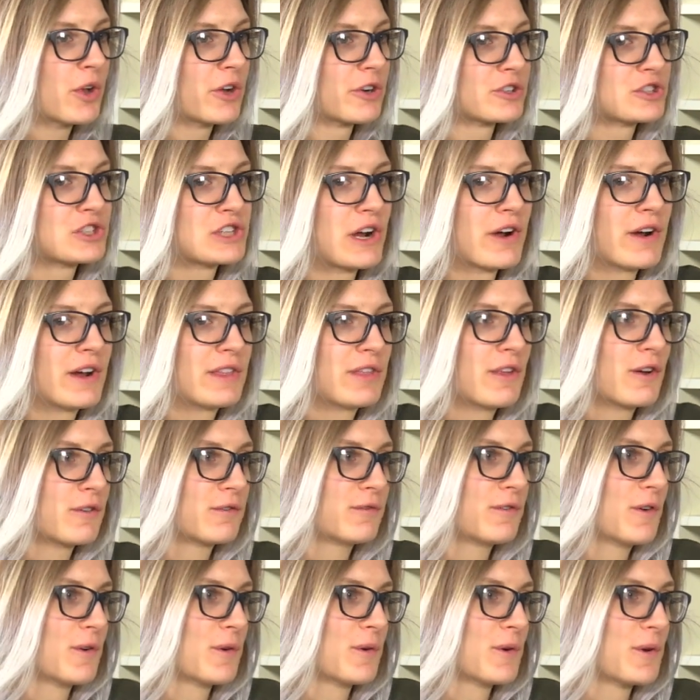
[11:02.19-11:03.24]
are sharing their
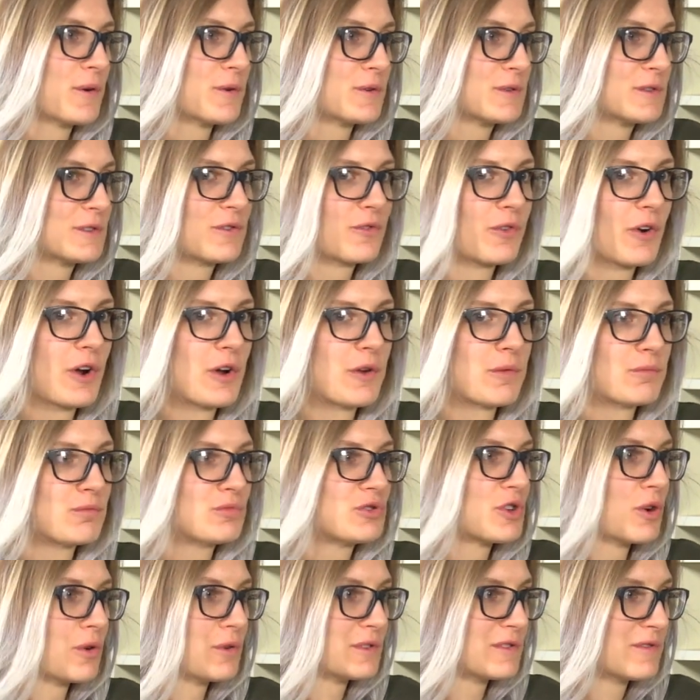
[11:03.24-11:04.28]
photos from
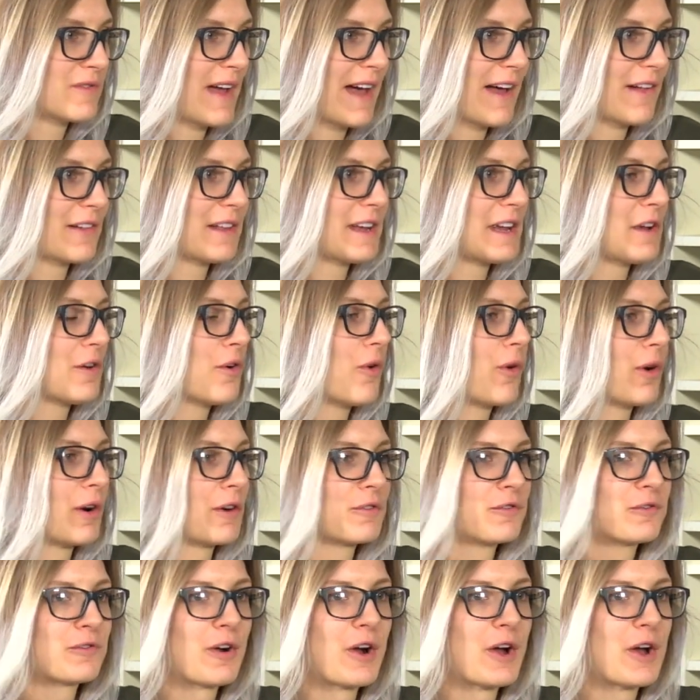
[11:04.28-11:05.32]
Joe's Valley or
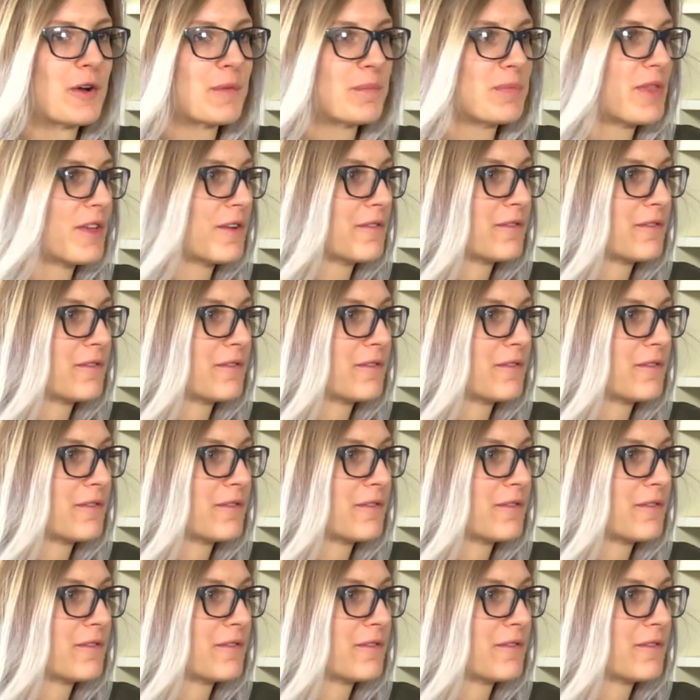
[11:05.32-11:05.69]
from the